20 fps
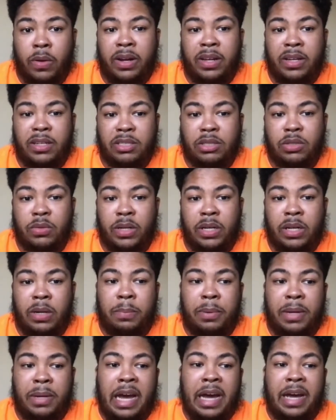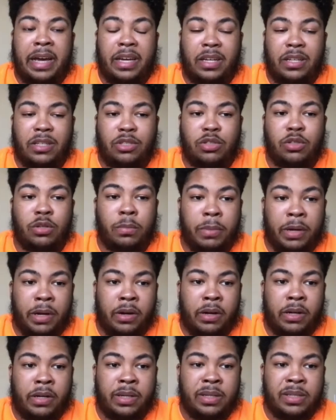history and applying it to
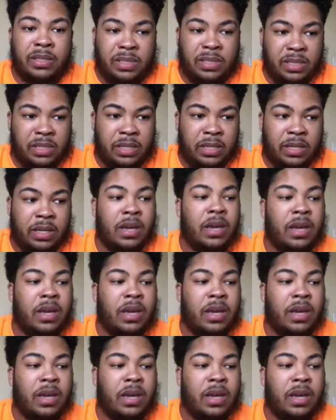America and seeing